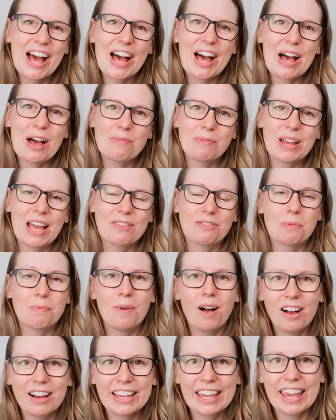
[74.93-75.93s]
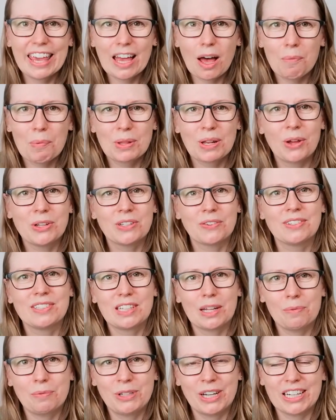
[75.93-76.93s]
We have a marquee up with loads of
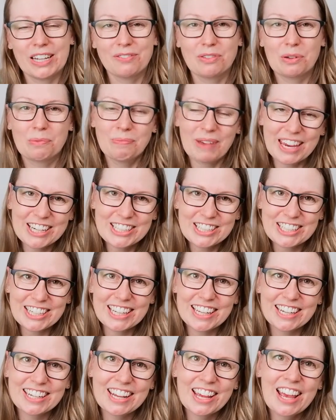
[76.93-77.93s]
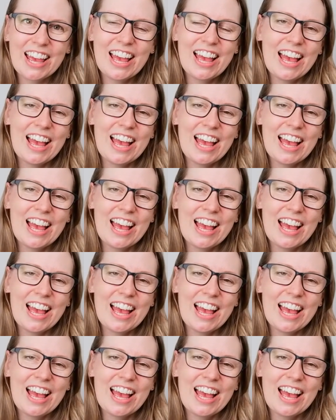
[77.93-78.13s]
subject information.